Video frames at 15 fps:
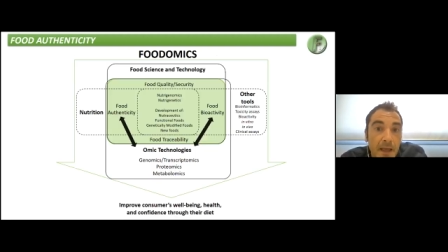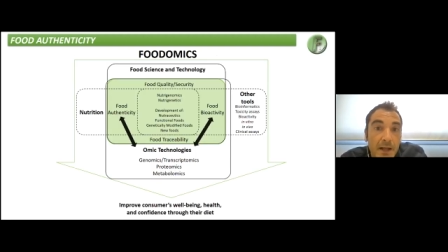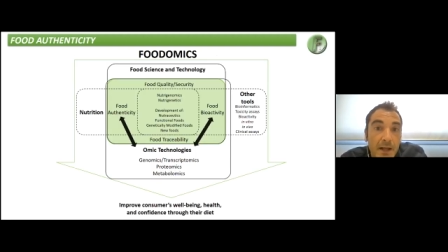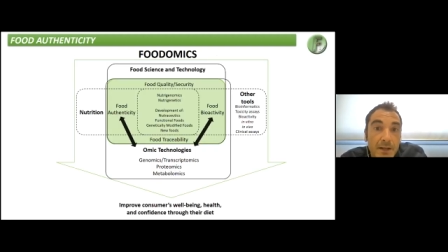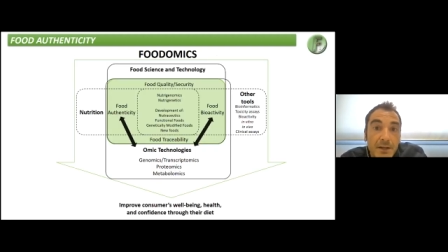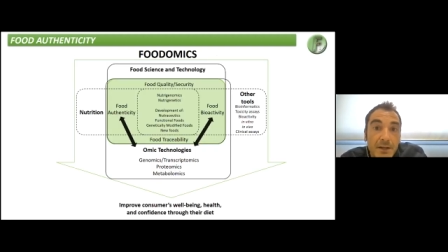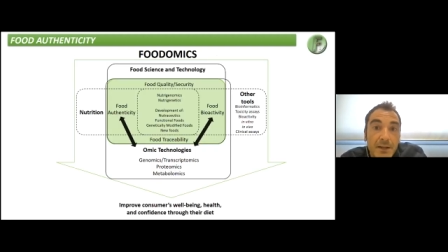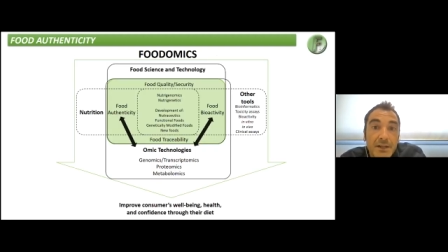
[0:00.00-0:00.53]

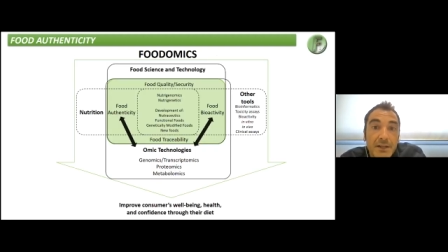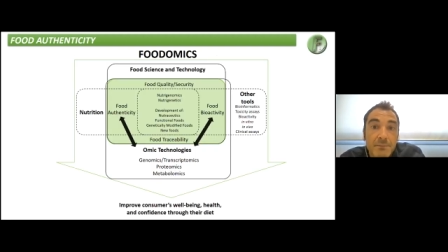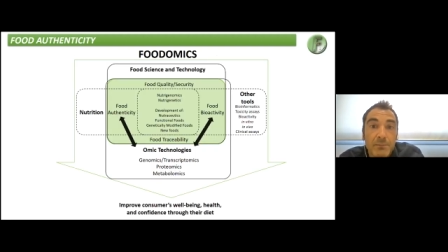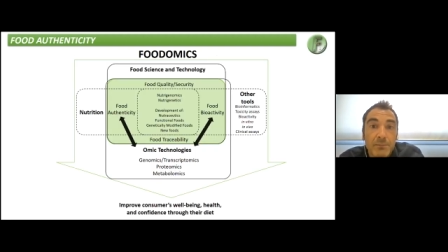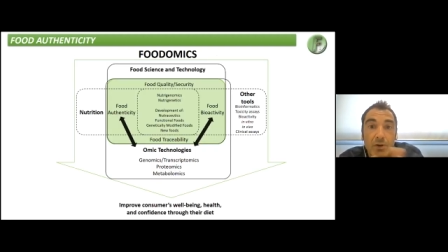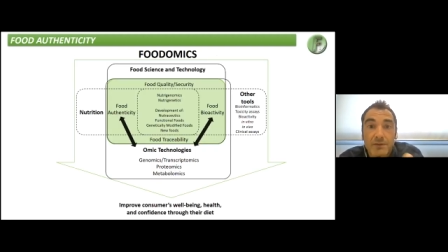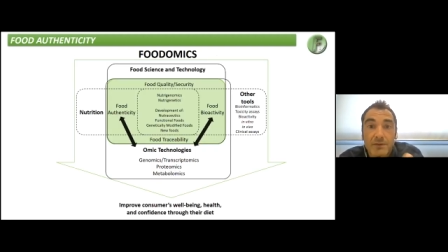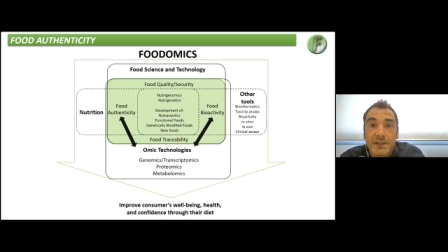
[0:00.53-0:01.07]
And it
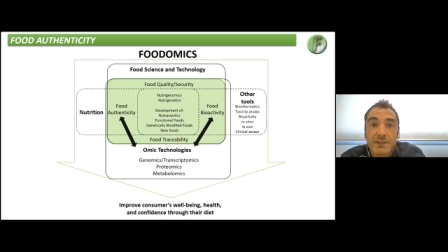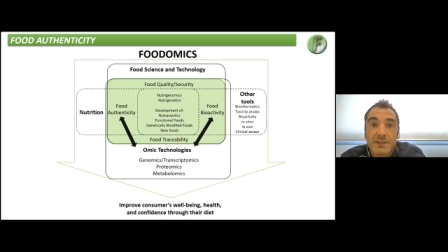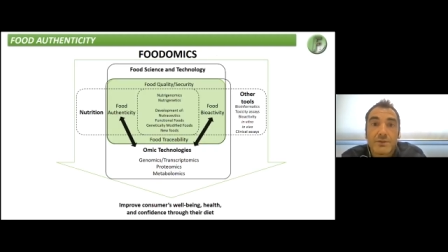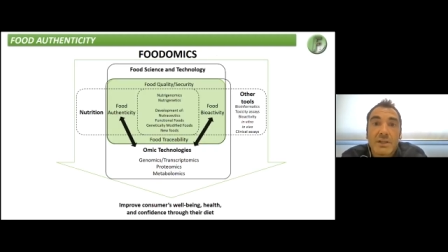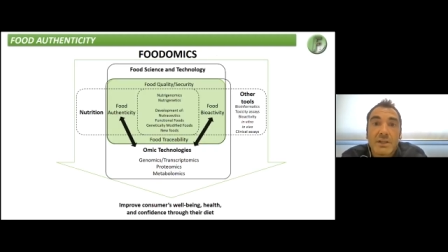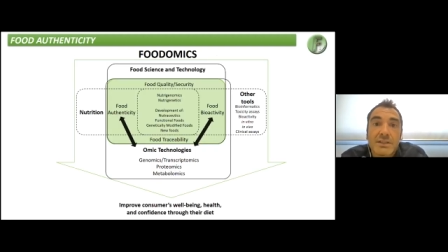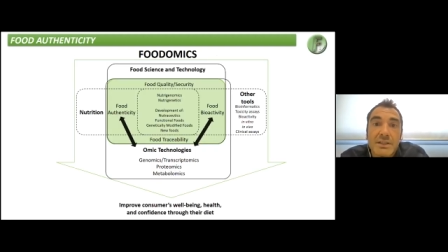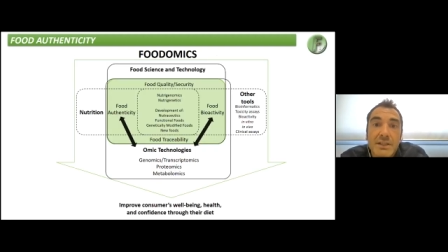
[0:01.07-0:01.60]
involves, as
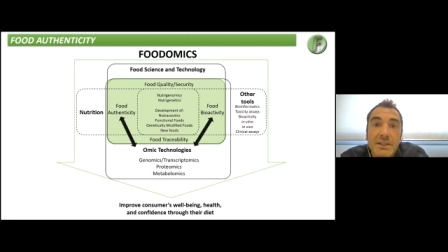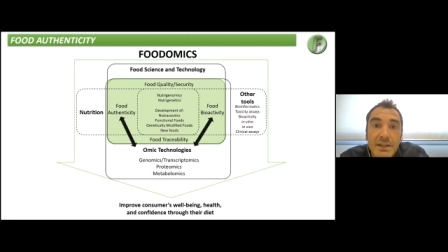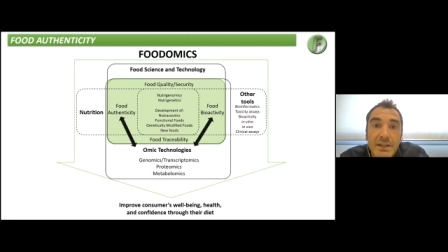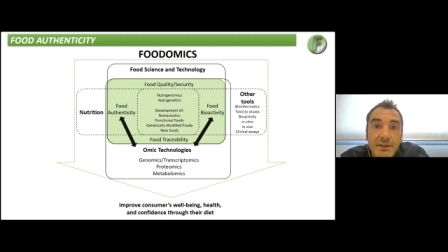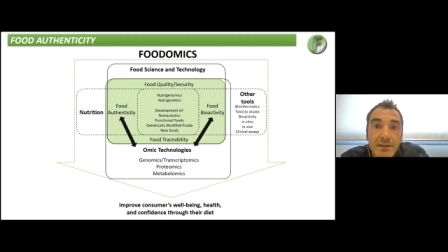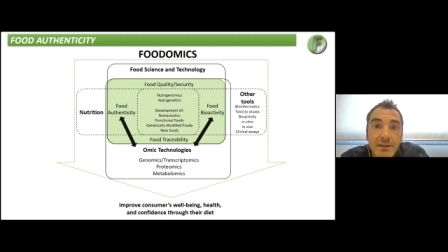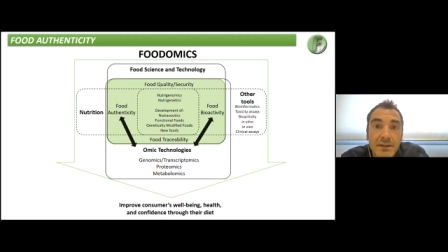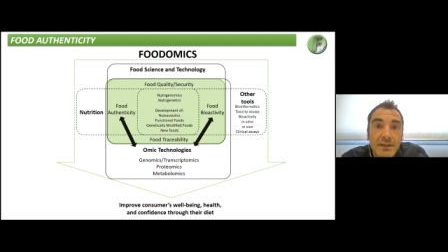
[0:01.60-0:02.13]
you can see
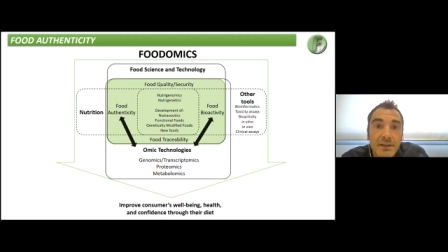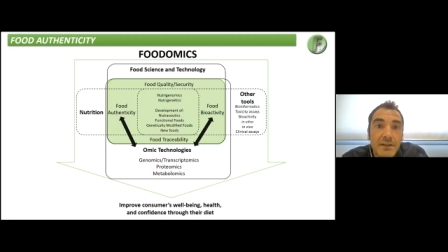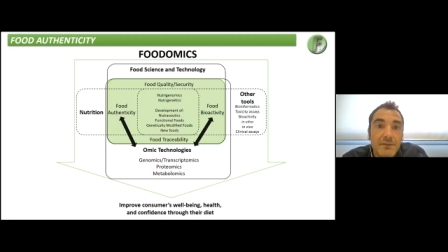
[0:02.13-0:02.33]
here in